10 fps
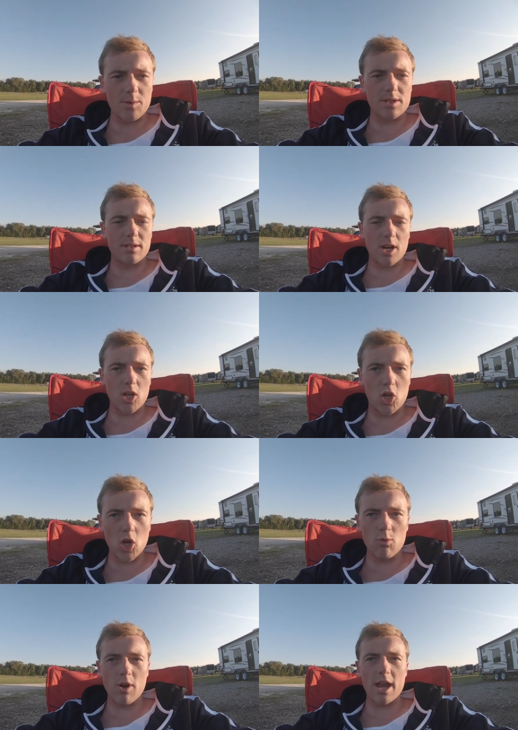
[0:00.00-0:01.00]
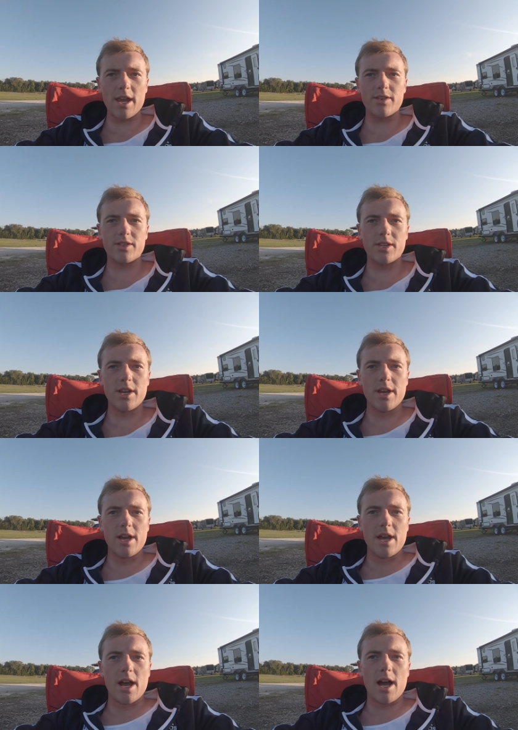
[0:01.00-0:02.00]
it was a good race.
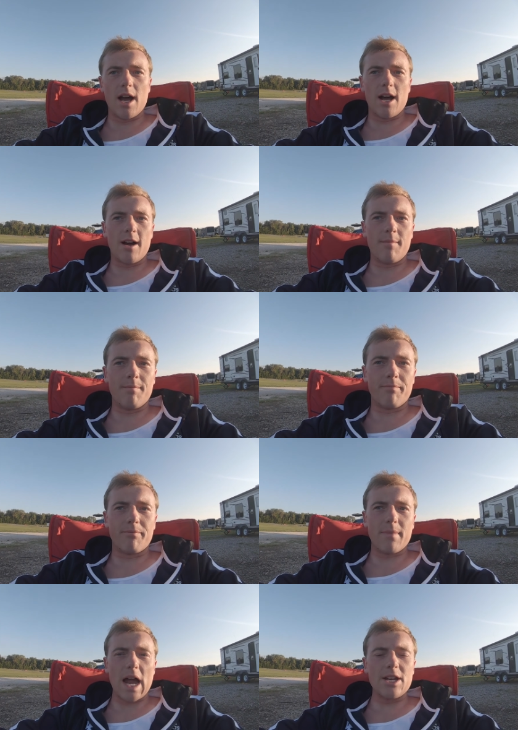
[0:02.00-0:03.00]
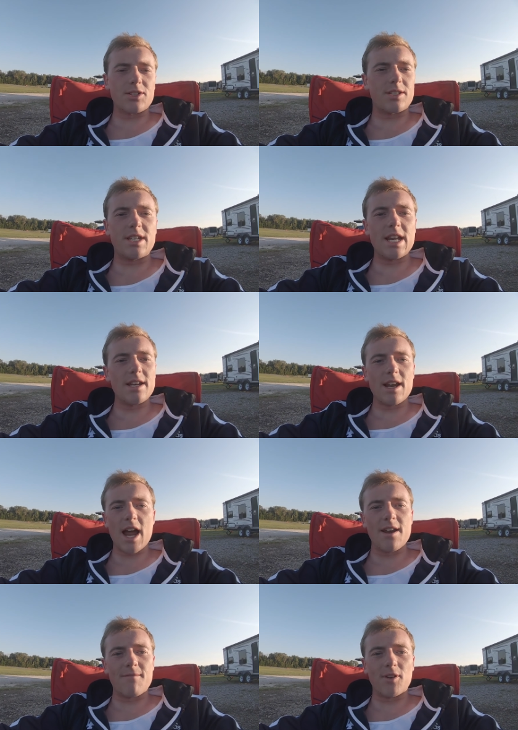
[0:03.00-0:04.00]
Um, I just didn't,
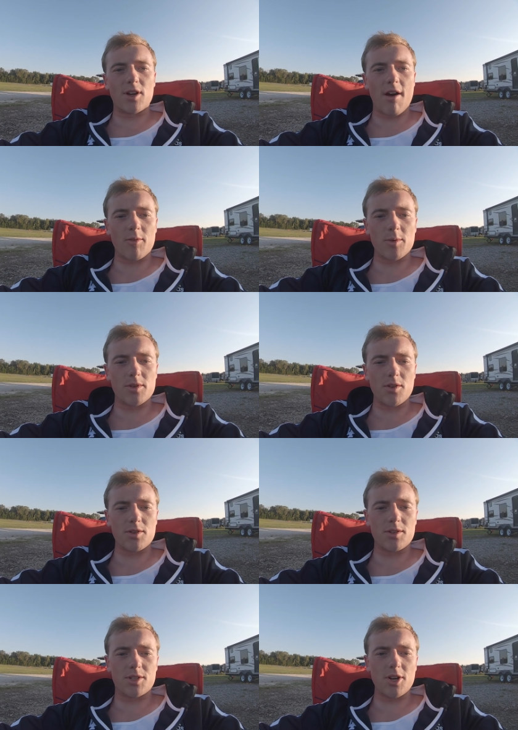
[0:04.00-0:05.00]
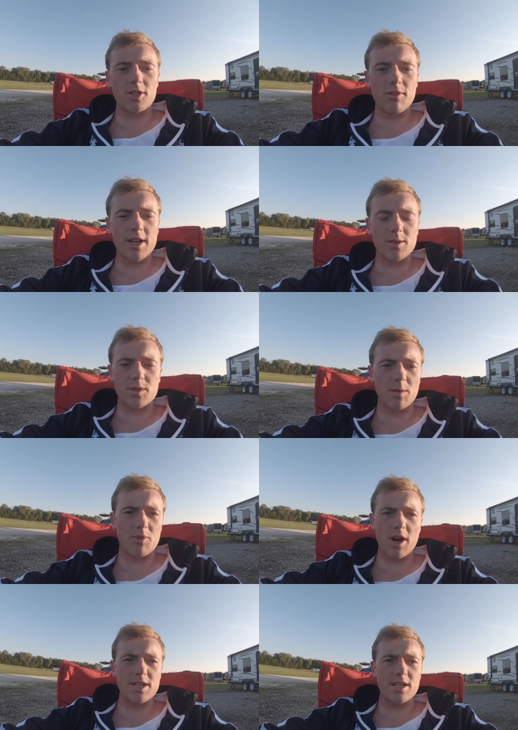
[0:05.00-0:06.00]
I didn't feel comfortable. So to start the race, there was some
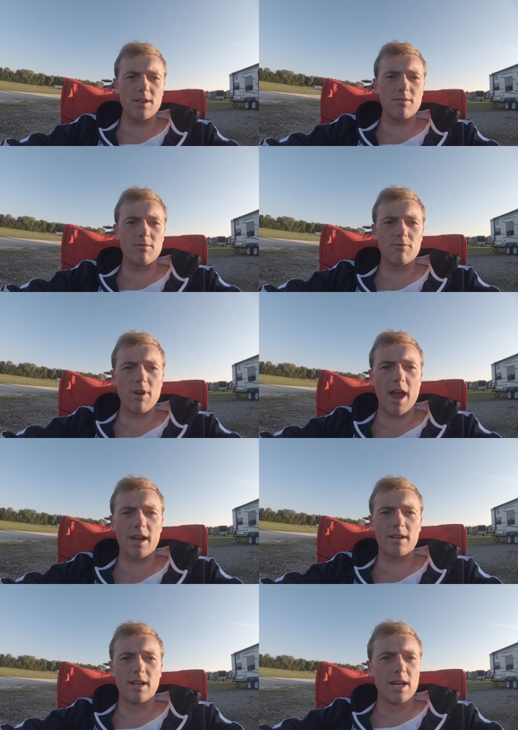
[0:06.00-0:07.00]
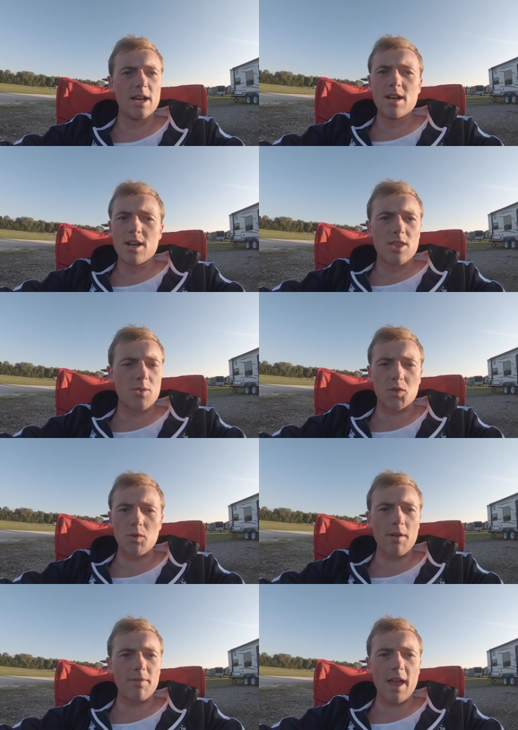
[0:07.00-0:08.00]
crazy wreck. There was a
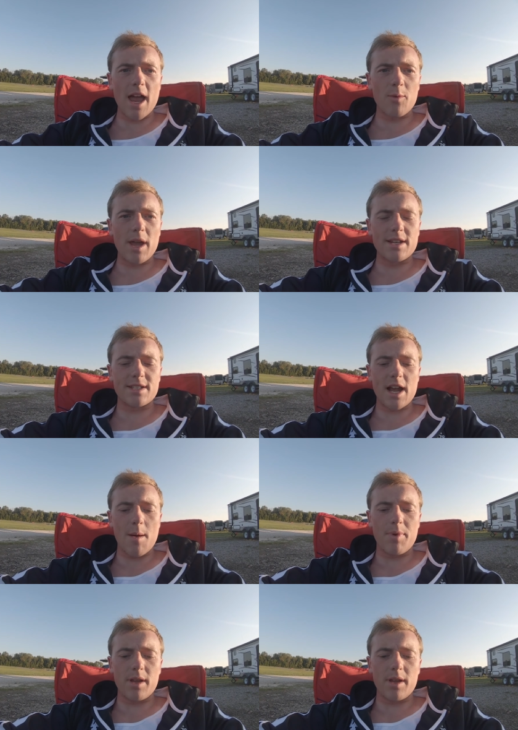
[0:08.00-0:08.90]
red flag. We had to stop